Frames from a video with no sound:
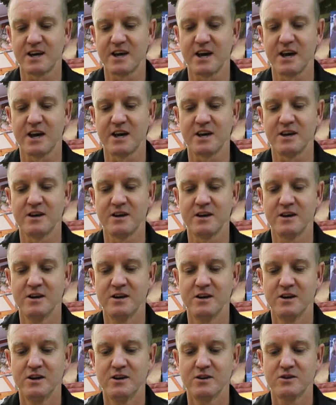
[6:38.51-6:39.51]
can
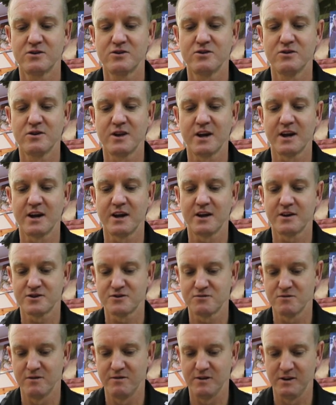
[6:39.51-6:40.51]
to that
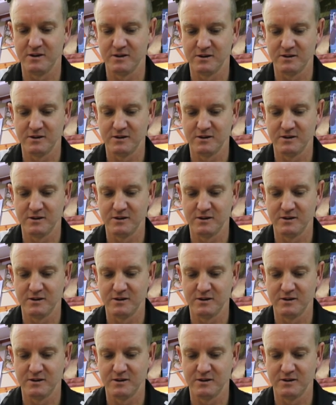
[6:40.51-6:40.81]
swivel.